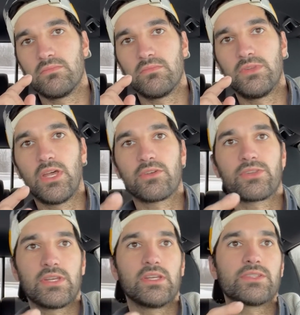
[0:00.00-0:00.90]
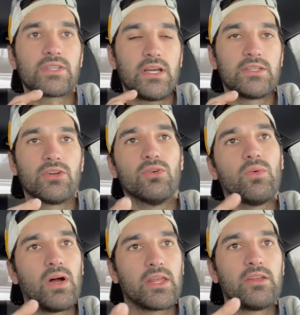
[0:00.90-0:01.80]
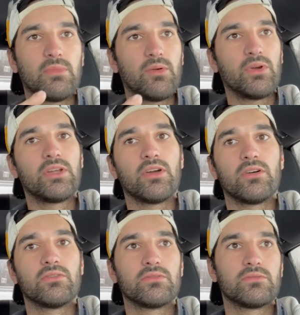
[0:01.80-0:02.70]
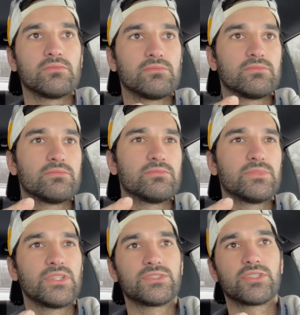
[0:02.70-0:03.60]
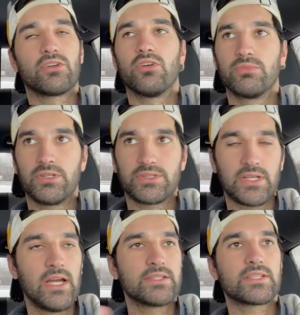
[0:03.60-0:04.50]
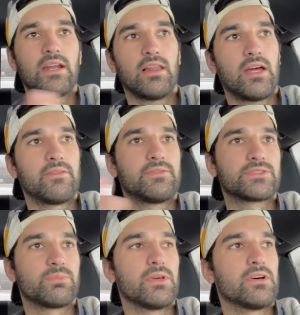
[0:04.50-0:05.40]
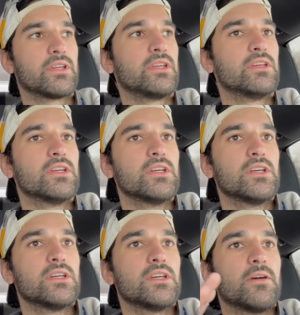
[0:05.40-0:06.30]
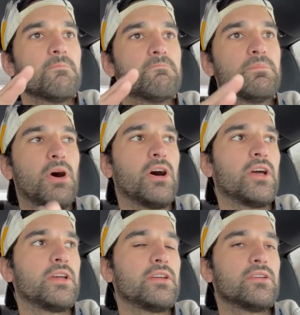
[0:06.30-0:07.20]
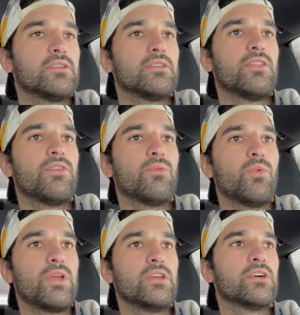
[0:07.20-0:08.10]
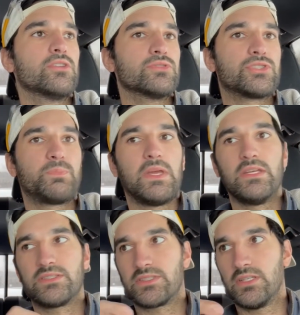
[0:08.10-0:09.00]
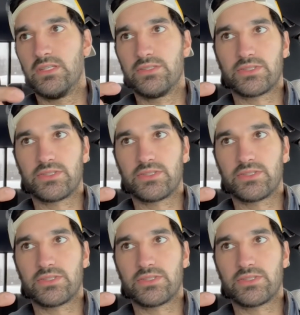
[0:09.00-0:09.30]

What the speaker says: The other thing is I don't want it in my window. This Tacoma, it's got a lot of visibility, but the window space is